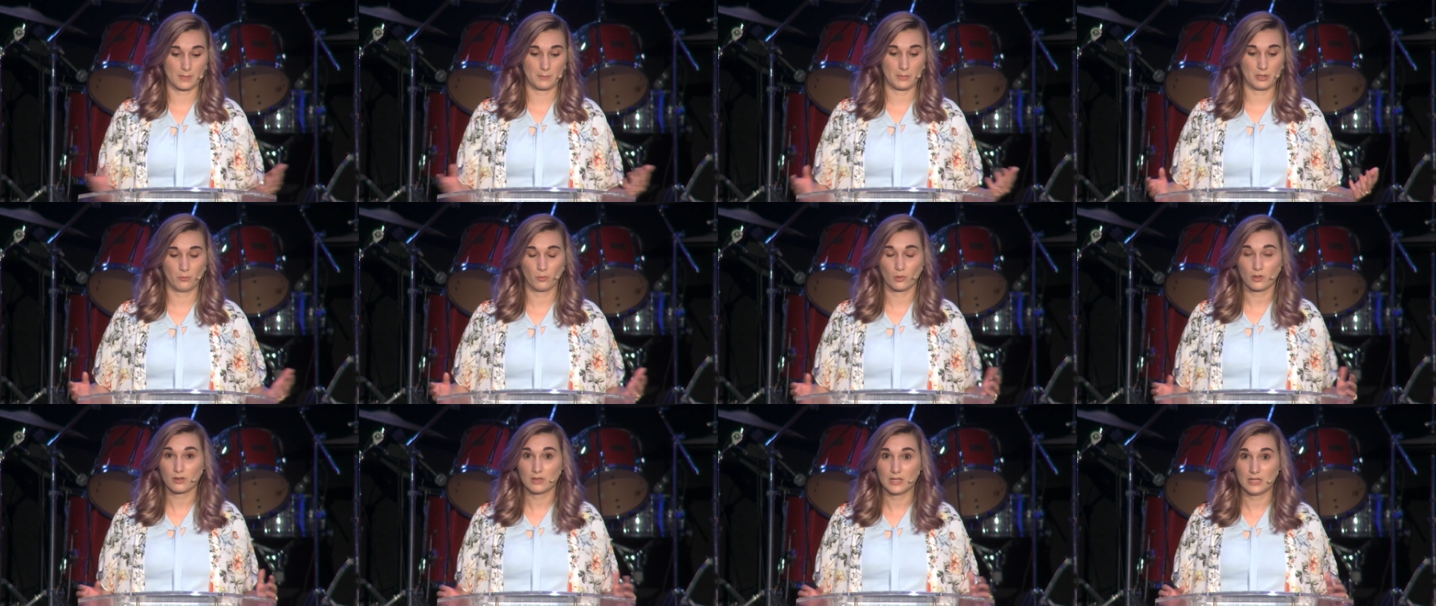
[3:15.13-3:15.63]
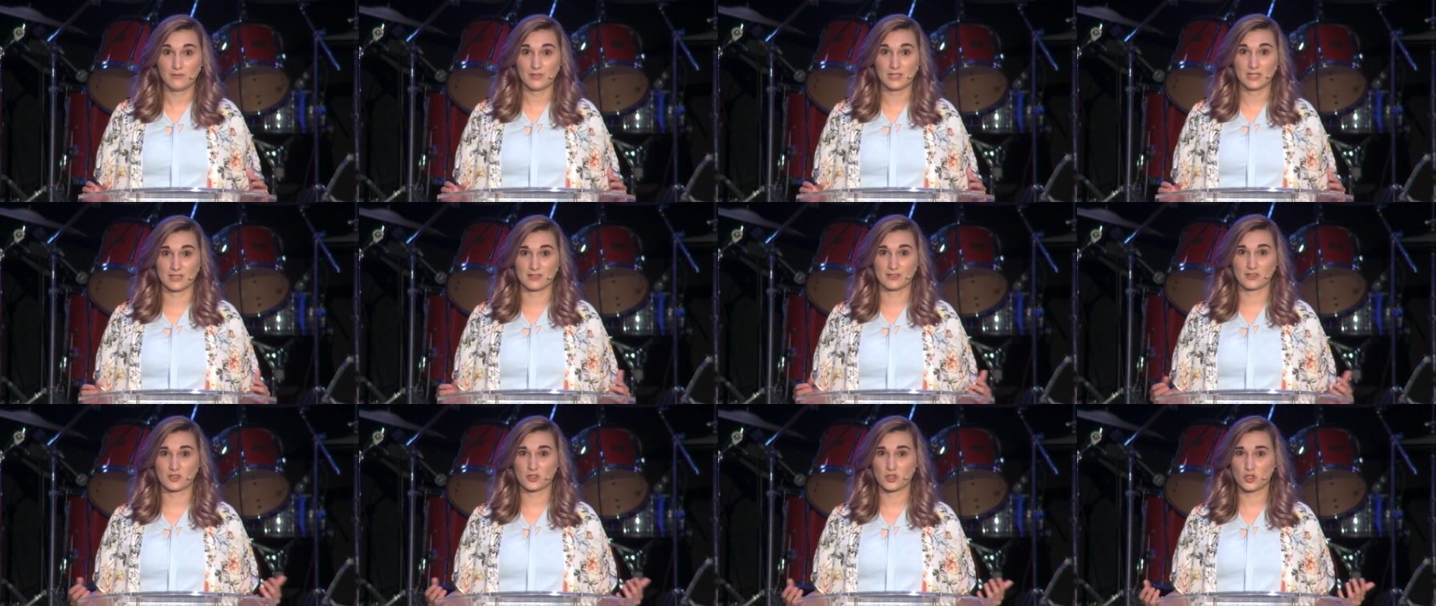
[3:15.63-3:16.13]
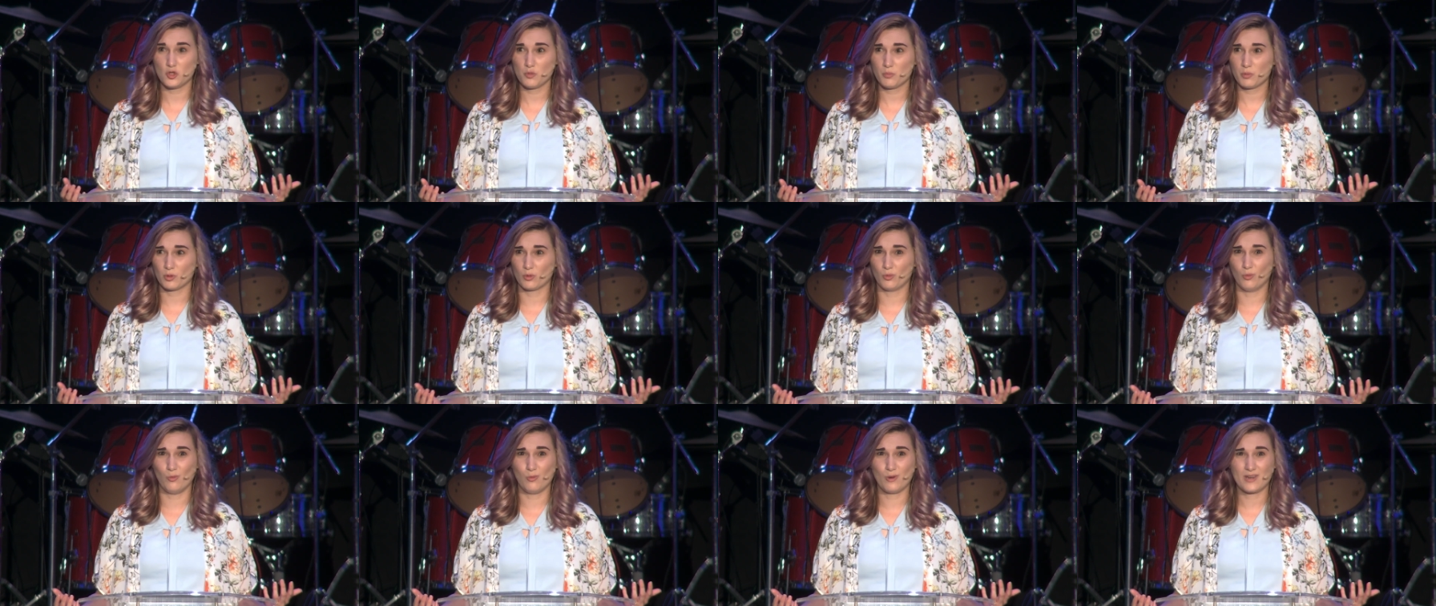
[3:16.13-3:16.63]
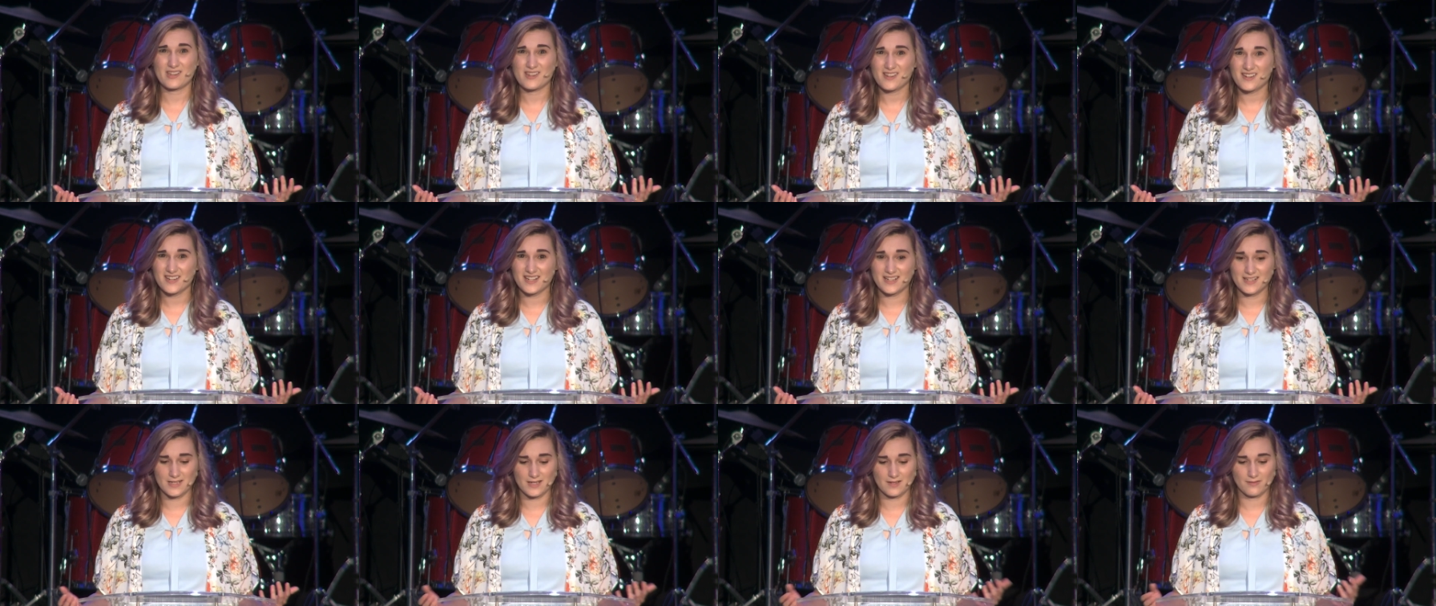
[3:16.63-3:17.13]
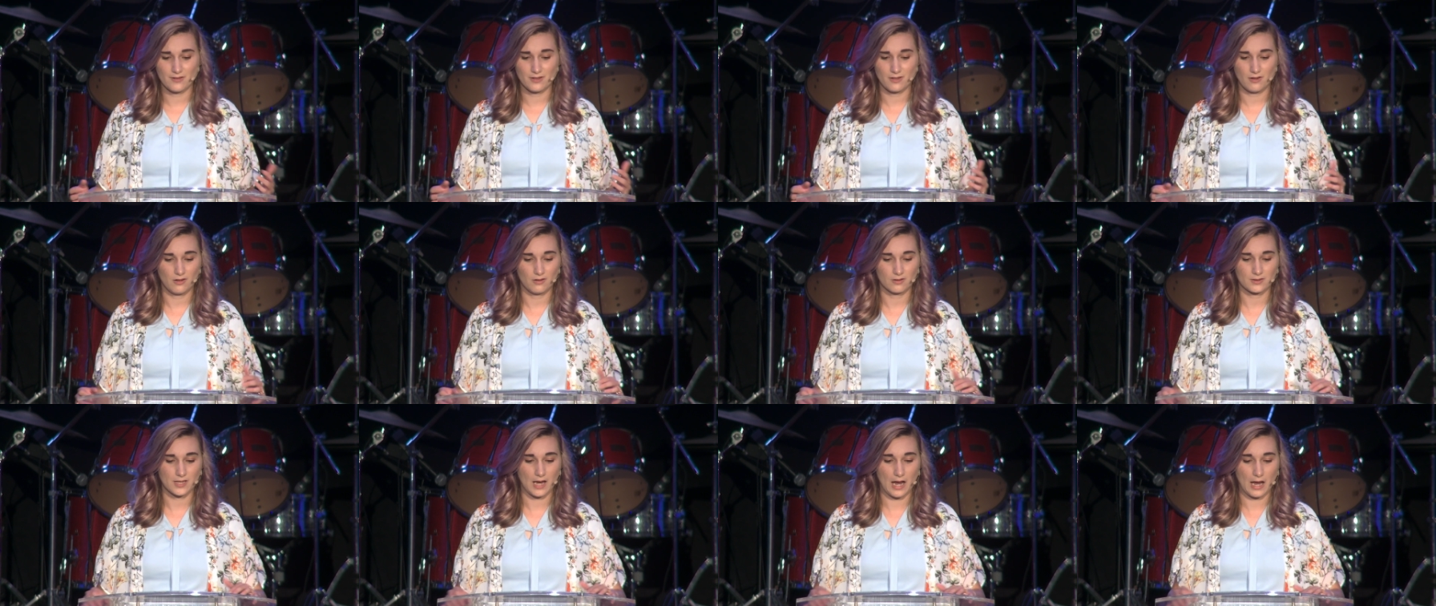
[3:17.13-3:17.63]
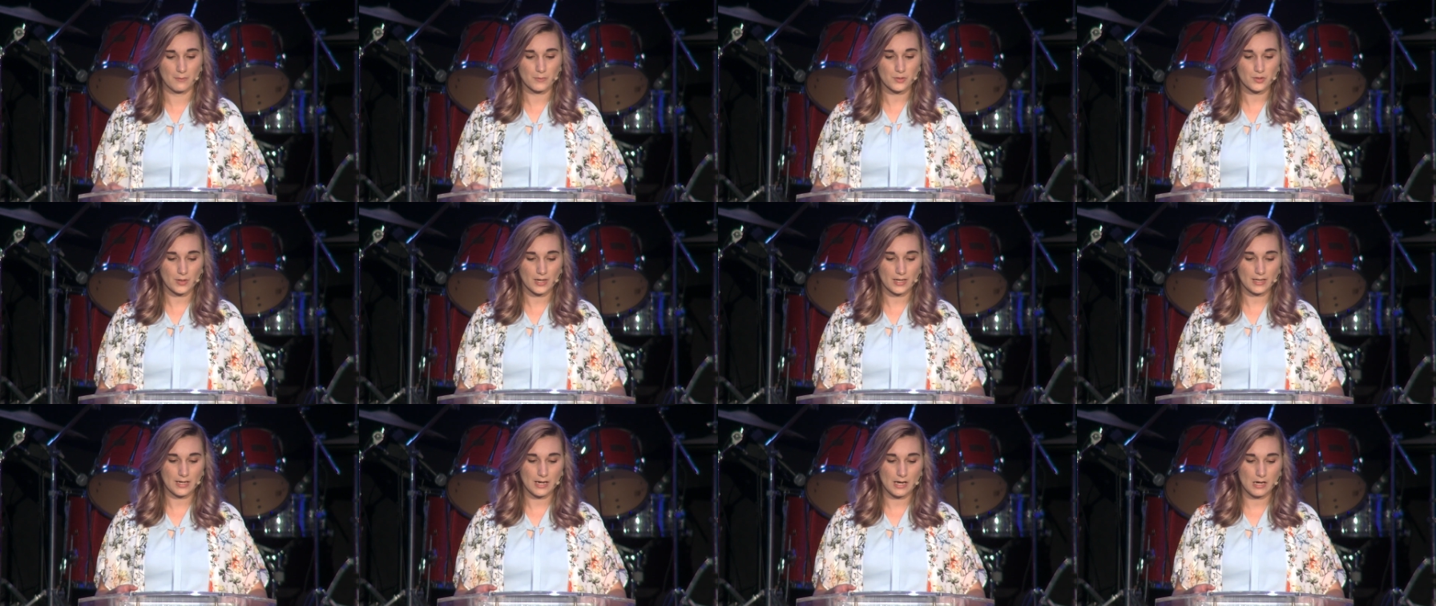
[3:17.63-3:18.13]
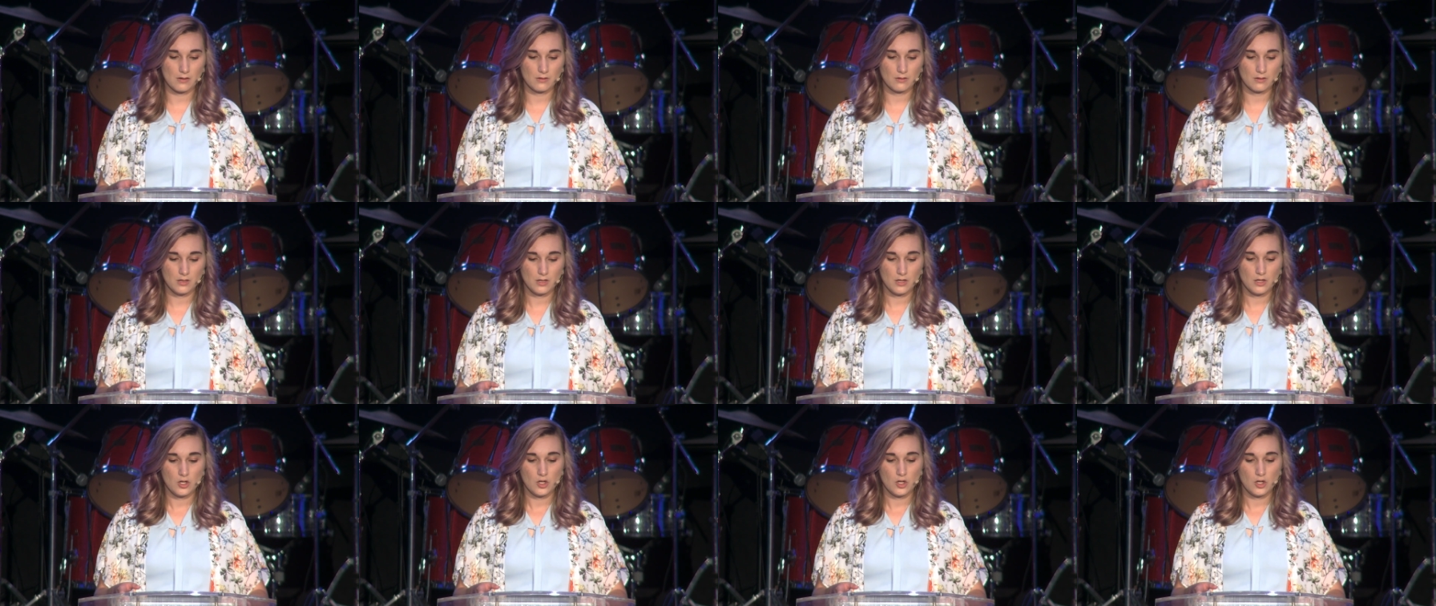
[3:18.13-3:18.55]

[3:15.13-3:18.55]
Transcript: I mean, we're living in super weird and difficult times right now.